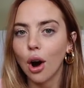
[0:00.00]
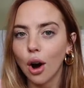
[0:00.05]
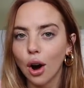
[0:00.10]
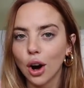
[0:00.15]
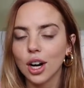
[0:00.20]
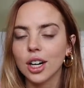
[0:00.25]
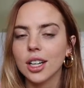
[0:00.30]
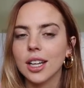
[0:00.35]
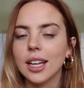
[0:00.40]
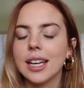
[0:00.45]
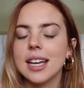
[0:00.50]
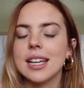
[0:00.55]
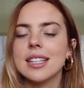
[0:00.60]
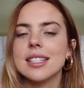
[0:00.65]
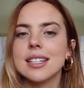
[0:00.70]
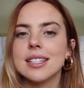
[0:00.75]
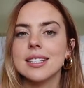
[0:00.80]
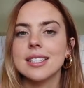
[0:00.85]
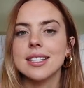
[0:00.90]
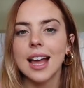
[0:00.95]
hard. Like
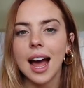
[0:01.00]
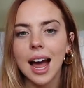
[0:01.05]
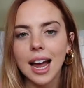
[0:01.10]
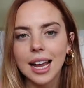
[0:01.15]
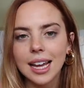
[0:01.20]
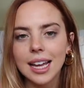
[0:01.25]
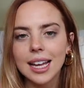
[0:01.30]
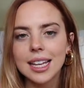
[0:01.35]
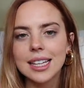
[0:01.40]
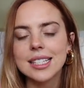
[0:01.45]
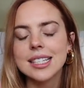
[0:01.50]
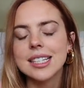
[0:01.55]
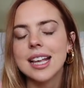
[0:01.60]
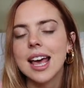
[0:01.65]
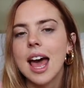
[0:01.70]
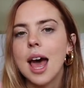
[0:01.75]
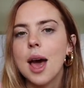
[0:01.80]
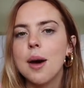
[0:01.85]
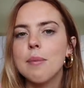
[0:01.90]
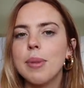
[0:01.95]
it's a science,
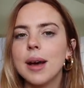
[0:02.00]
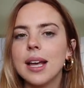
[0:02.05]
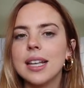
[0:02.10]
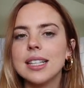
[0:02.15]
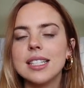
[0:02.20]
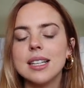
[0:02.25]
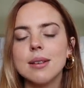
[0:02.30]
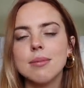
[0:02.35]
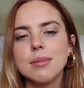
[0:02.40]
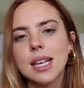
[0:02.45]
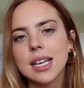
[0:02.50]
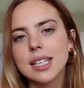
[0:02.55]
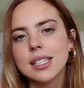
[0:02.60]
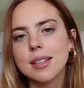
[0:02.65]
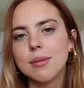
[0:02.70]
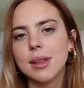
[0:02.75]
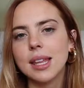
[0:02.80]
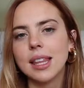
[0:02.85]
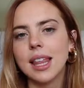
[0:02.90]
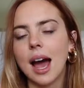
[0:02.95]
but it seems like
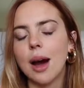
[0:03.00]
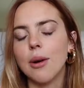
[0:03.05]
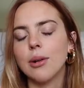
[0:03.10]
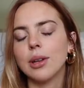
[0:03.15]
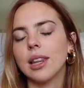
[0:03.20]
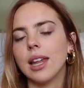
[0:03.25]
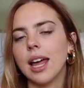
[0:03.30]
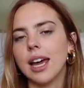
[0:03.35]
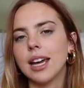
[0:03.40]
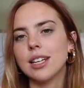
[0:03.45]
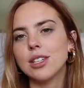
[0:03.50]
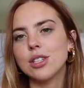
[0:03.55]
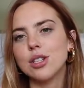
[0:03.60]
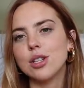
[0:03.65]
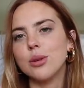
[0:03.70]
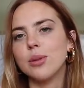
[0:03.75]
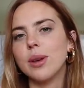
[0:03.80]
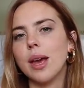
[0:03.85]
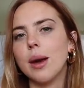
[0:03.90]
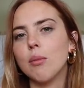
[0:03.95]
something that I would like
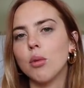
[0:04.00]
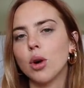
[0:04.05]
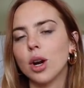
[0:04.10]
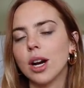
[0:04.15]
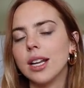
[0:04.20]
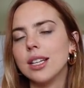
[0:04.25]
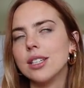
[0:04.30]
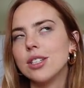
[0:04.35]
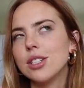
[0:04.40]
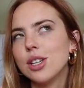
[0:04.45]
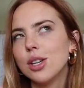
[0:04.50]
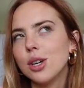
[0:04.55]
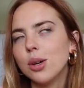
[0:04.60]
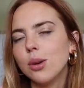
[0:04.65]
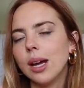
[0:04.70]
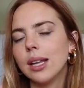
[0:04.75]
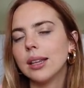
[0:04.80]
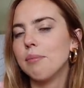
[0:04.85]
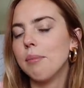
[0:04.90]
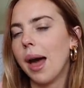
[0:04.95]
to get more
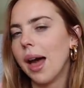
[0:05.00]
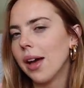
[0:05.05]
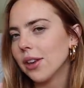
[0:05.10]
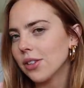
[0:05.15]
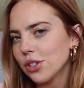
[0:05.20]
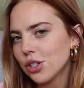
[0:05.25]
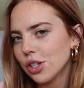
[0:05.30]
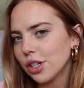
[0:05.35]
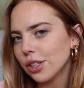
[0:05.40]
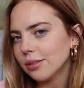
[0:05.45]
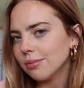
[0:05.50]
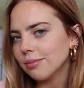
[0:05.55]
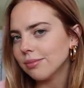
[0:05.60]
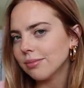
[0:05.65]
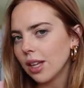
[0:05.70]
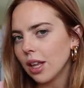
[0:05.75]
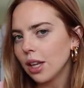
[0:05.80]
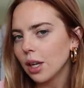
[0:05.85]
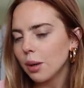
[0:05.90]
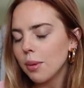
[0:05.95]
into and master
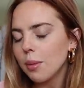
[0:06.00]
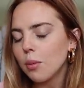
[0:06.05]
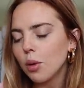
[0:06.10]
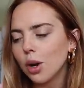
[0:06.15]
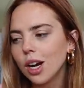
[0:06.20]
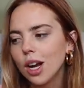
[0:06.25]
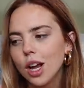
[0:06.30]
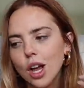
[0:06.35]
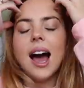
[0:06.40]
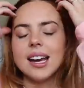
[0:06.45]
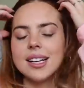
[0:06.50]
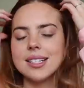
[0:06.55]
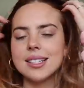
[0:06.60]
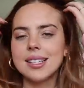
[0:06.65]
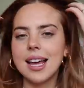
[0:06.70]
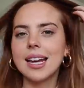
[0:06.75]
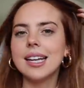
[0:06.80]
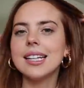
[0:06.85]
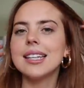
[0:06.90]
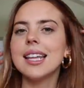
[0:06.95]
a little bit more. I
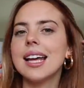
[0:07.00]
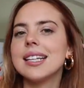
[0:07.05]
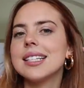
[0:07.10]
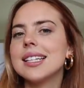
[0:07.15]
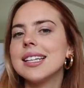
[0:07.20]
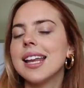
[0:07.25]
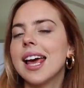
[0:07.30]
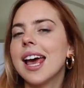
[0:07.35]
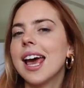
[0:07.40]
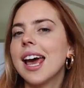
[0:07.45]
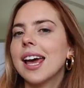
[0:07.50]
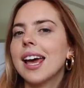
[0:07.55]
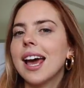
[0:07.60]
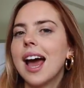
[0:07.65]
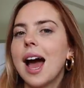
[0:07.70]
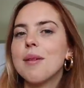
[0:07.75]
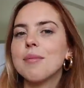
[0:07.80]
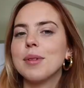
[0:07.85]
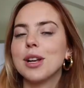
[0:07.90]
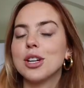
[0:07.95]
decided that today
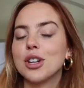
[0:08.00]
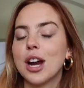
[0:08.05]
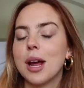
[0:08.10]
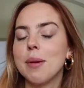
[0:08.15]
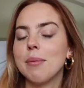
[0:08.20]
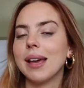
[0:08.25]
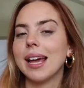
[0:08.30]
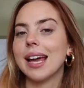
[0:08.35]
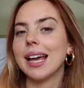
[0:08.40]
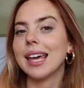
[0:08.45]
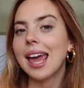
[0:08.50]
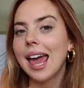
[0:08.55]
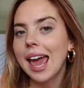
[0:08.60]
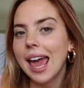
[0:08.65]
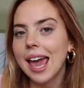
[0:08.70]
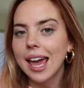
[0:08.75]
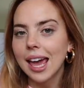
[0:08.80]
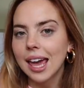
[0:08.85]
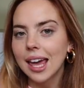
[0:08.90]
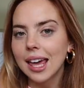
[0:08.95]
I'm going to try and make a
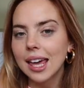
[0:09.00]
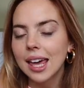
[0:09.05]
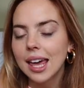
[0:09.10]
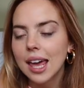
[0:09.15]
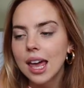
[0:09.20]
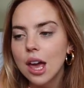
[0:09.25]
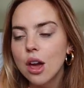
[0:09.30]
cake